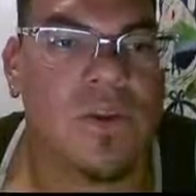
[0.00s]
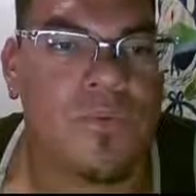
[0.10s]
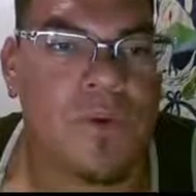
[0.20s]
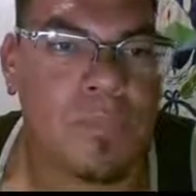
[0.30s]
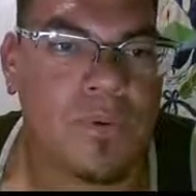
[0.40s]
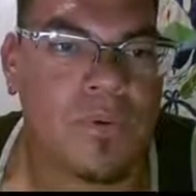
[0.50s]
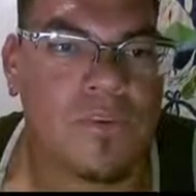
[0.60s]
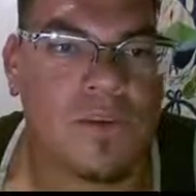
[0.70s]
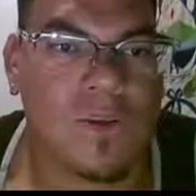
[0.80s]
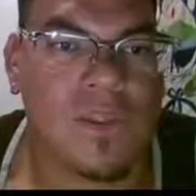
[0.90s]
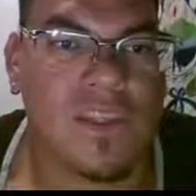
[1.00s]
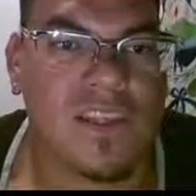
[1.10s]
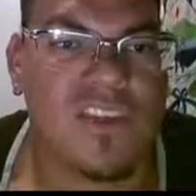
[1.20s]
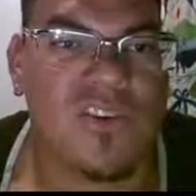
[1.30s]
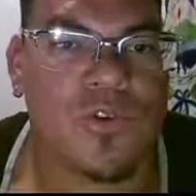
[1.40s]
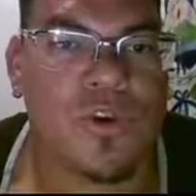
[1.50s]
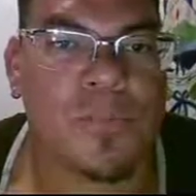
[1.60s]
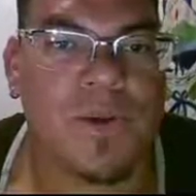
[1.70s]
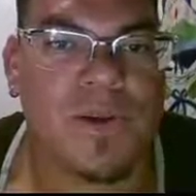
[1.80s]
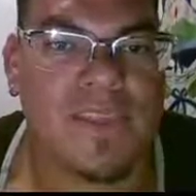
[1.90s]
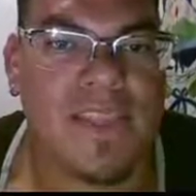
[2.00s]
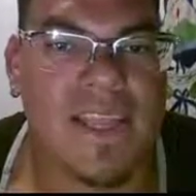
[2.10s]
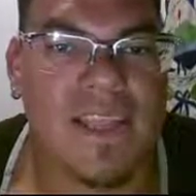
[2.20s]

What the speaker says: Red Bull told the New York Post that